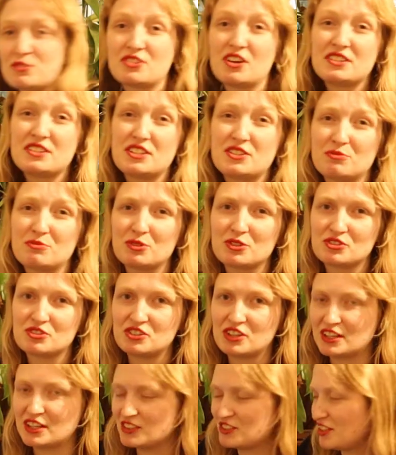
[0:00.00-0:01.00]
also I did a water
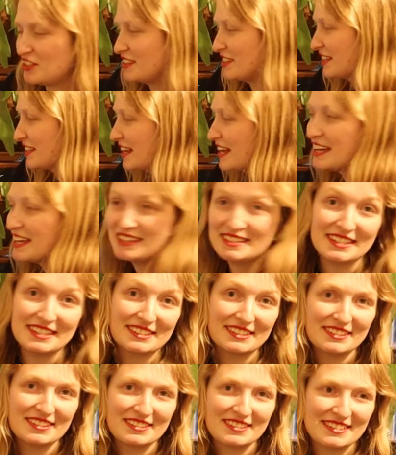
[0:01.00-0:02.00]
change, and
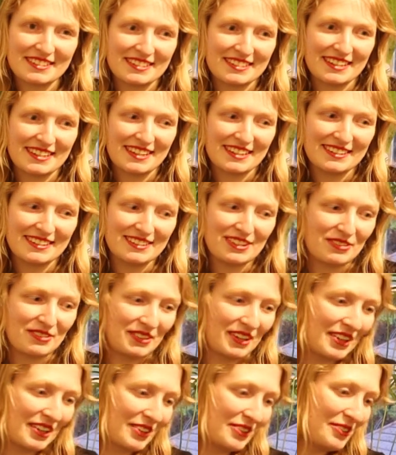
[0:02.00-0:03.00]
discus
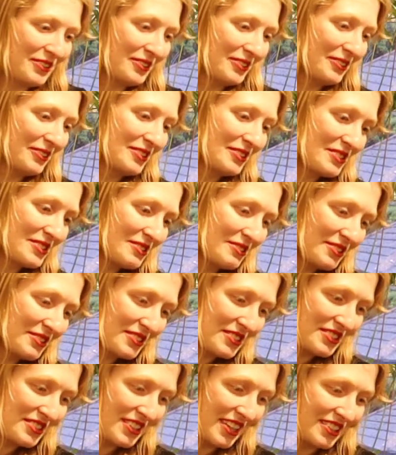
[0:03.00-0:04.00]
don't like cooler
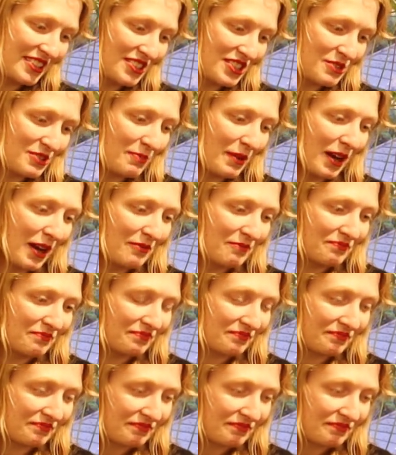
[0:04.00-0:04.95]
water changes. But